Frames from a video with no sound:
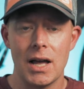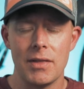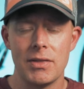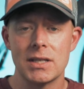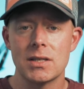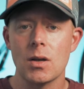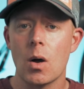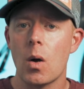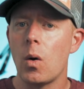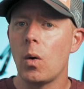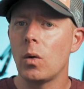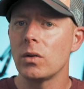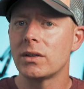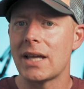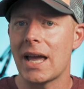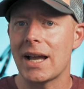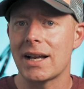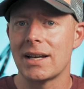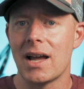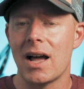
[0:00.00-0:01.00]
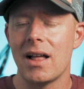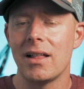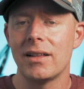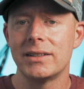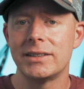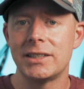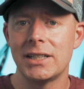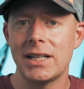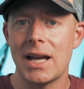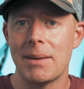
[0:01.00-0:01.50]
This whole
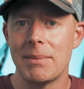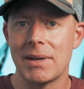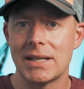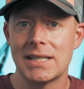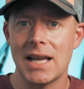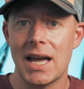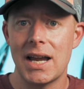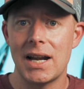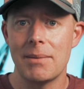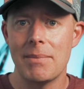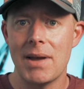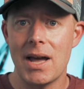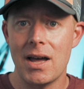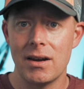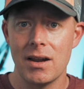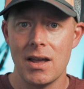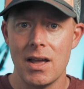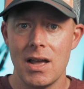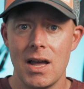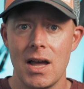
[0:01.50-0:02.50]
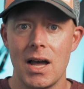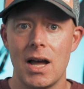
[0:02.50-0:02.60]
technology I'm excited about,